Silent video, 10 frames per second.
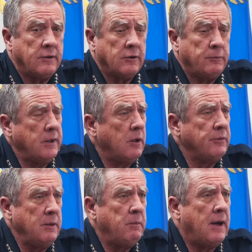just becomes
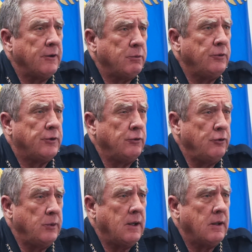impossible to
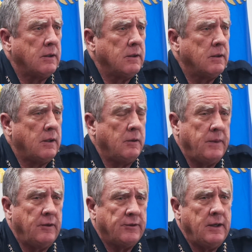do that and
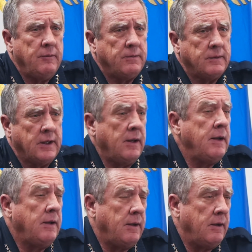be safe, then
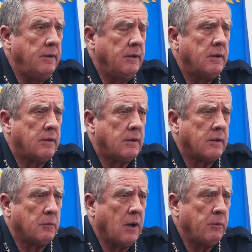they need
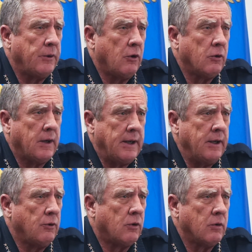a property owner
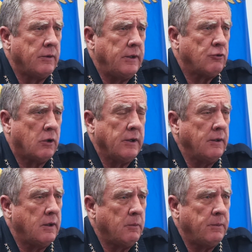and or the
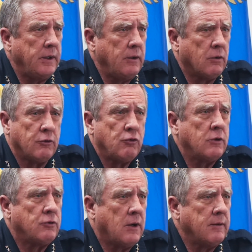trucking company or the
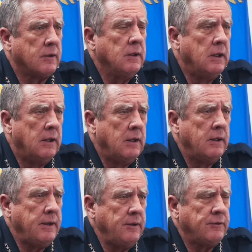truck driver
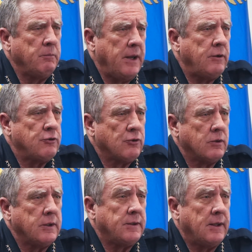needs to make
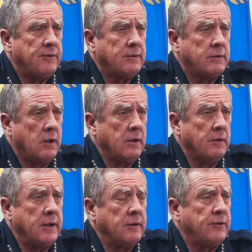sure that that's
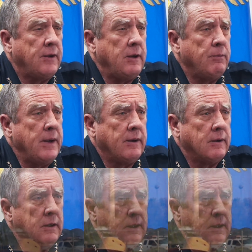done in a safe manner,